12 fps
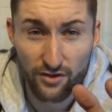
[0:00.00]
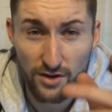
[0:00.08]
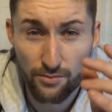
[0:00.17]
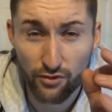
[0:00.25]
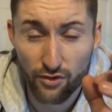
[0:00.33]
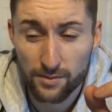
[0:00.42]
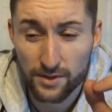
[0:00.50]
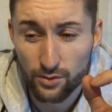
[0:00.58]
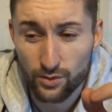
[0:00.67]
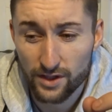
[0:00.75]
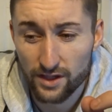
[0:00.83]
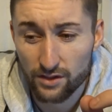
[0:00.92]
I probably
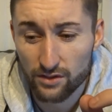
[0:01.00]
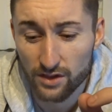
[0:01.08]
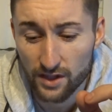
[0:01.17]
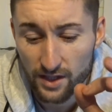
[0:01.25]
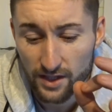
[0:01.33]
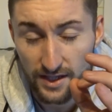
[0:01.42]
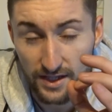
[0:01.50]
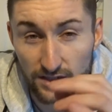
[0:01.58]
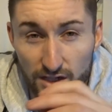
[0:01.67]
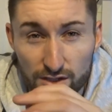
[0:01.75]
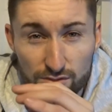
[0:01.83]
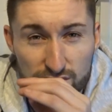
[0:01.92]
will
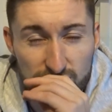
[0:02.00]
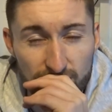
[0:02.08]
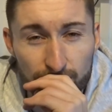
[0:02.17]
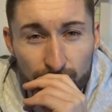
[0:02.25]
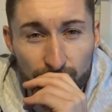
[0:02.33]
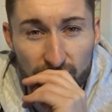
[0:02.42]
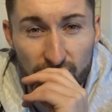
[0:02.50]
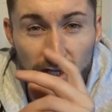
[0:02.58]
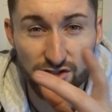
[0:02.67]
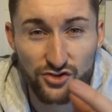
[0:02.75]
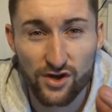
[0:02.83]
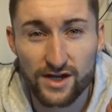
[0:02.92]
include some
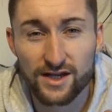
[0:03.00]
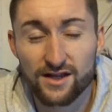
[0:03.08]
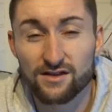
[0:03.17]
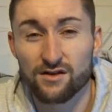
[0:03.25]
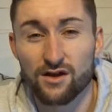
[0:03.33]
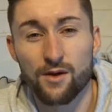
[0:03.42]
HIIT training